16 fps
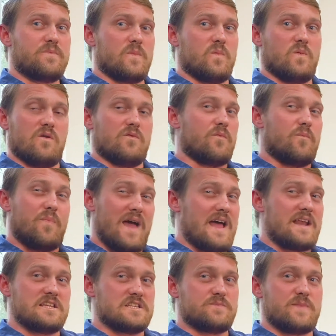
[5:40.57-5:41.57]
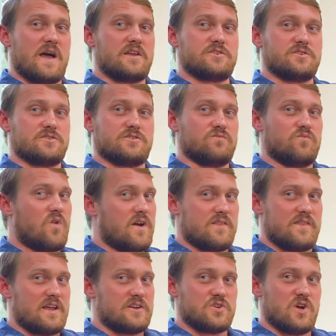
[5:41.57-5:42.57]
Well, if a bad dispatcher's running
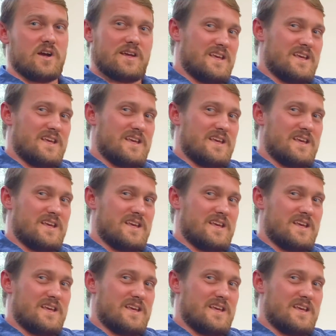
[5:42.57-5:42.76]
that truck,